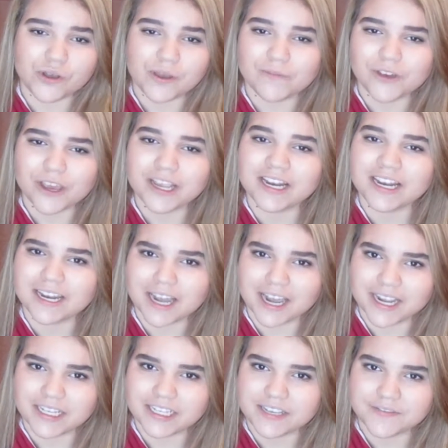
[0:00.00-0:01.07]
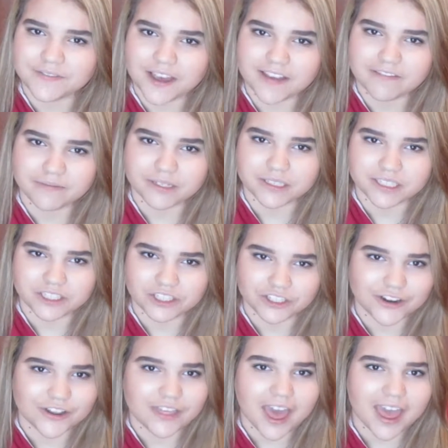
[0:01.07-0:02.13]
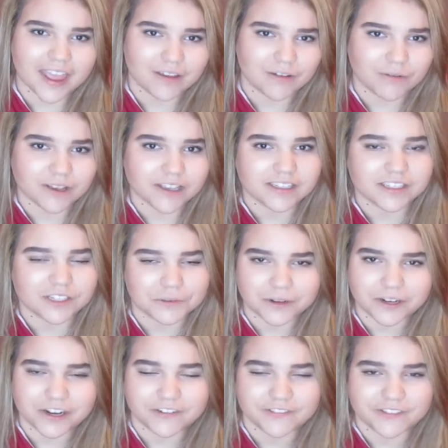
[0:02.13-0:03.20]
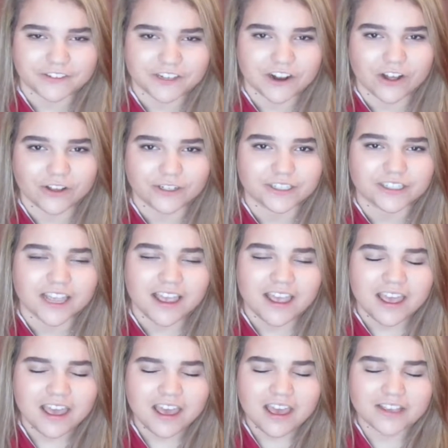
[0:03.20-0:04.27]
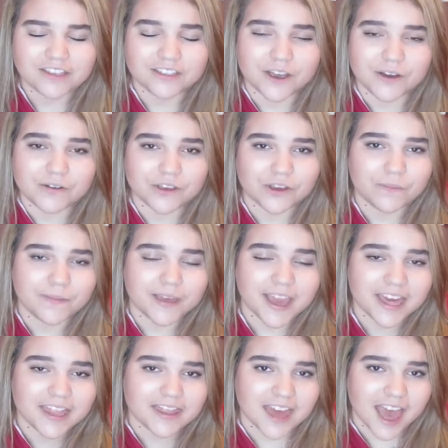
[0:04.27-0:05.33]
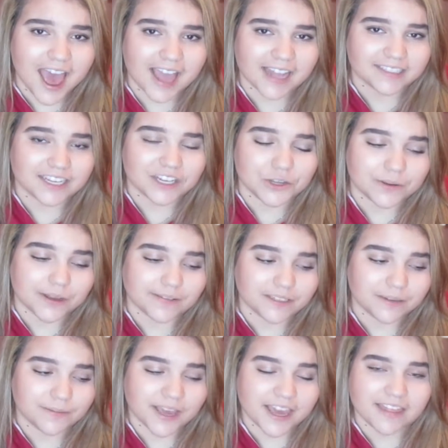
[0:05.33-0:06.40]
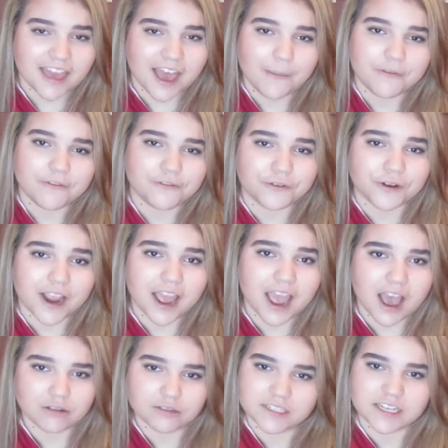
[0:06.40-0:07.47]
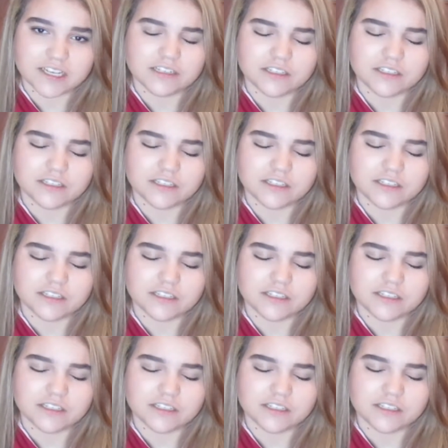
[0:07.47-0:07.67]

like 95% sure that it was $250. So you'll pay that, and you have to pay that before housing.